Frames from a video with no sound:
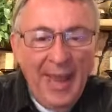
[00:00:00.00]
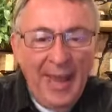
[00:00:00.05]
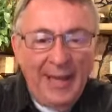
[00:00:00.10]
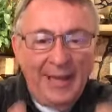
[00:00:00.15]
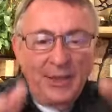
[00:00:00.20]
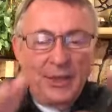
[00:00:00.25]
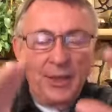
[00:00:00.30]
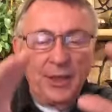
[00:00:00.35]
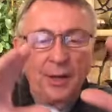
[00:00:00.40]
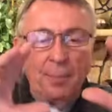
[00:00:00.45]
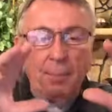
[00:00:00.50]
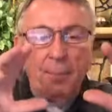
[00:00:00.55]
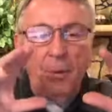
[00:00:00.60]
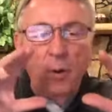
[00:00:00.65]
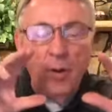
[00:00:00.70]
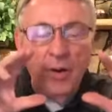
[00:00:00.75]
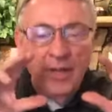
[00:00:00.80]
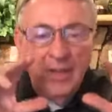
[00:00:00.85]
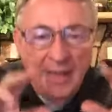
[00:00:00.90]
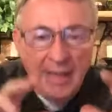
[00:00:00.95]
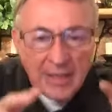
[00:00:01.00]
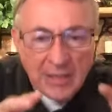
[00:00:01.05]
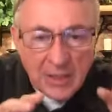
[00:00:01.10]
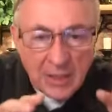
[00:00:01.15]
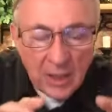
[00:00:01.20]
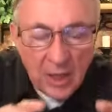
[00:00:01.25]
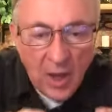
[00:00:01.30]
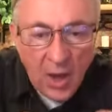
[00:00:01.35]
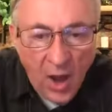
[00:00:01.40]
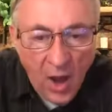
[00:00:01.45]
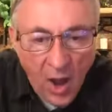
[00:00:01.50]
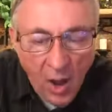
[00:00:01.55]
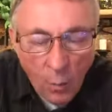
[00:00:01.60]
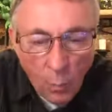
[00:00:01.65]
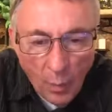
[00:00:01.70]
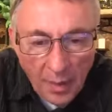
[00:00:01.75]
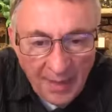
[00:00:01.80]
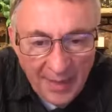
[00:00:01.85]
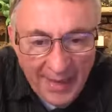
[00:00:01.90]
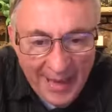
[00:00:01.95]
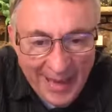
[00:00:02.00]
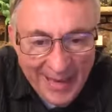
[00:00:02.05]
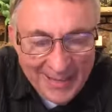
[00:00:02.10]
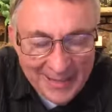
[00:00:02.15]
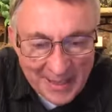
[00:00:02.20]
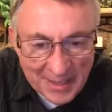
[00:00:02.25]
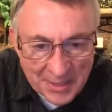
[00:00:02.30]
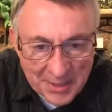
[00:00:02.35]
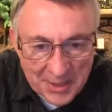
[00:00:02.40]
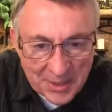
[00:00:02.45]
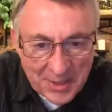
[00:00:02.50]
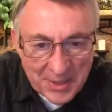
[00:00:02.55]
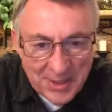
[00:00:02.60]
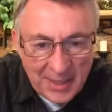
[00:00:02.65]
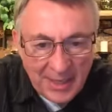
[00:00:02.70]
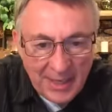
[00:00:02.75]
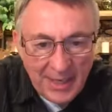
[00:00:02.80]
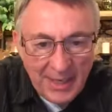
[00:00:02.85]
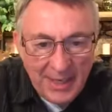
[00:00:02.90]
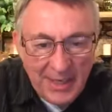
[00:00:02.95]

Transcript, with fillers: and he's going to put his law within us.